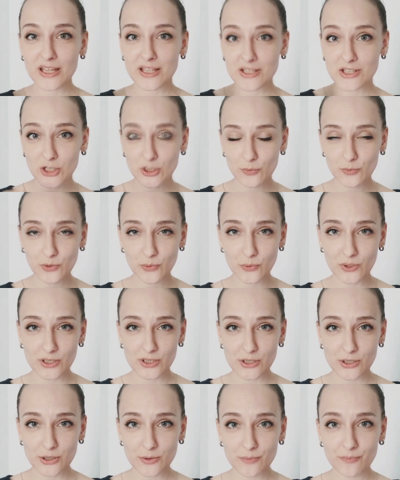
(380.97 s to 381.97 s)
Stop the
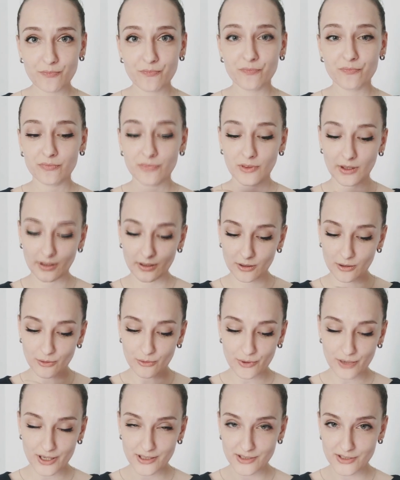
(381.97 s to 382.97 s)
video,
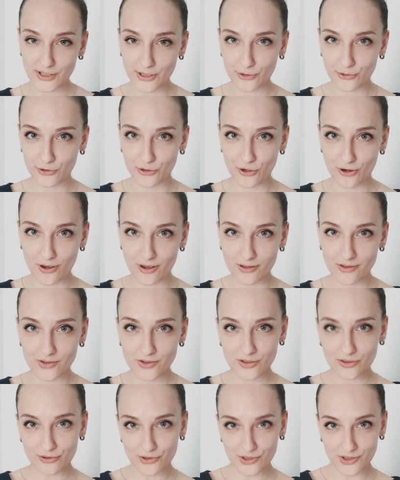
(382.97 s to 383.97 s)
write down your
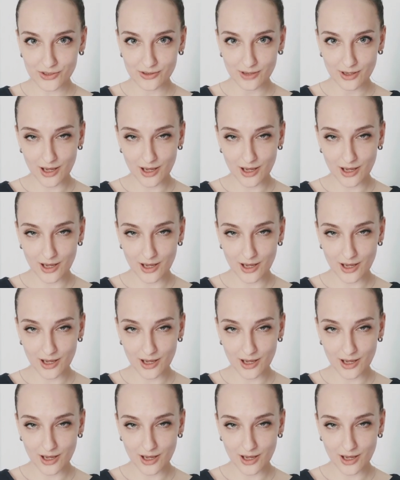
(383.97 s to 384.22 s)
answers,